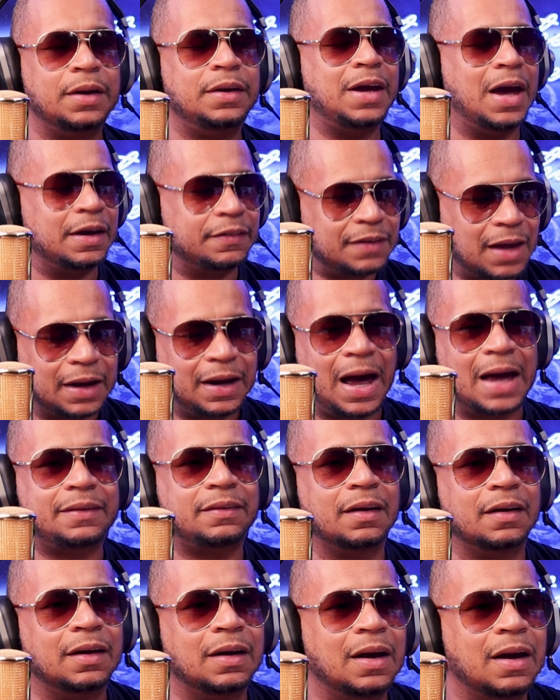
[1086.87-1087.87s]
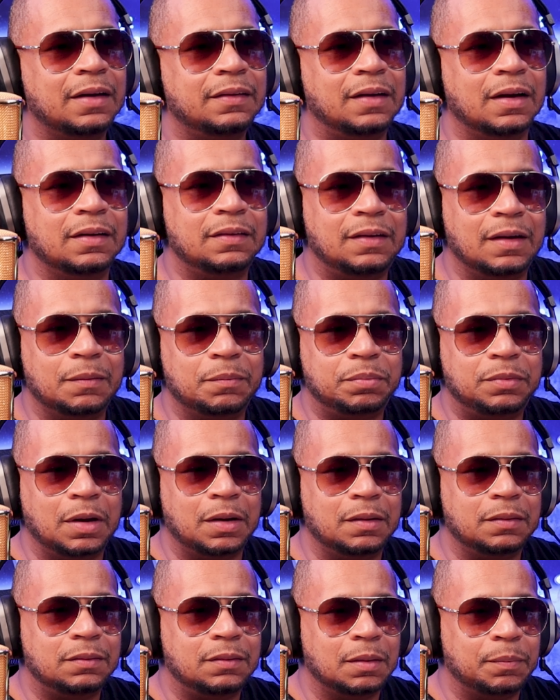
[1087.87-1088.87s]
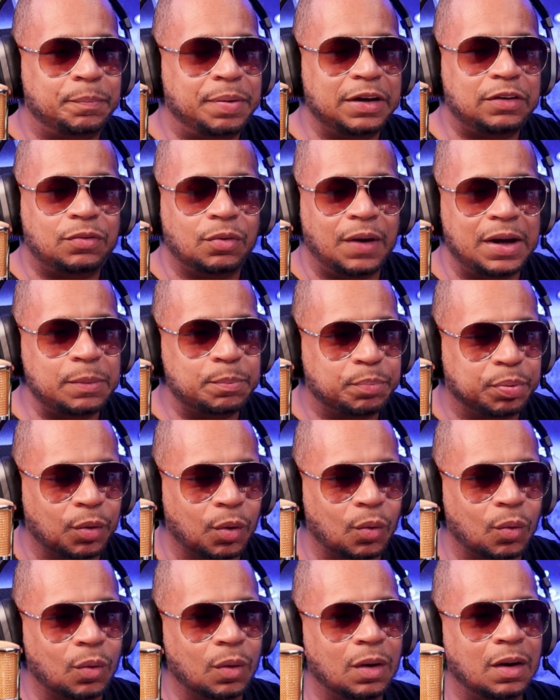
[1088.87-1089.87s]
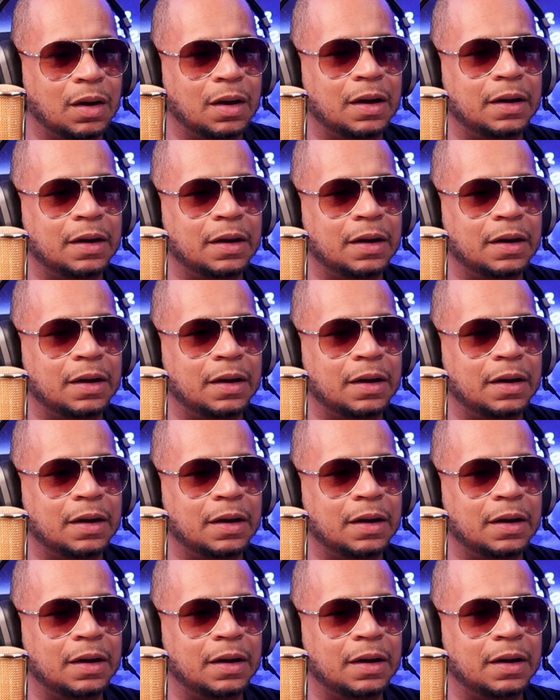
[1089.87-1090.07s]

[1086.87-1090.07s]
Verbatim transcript: Yes, I got the the the the, the Pixel 8 Pro.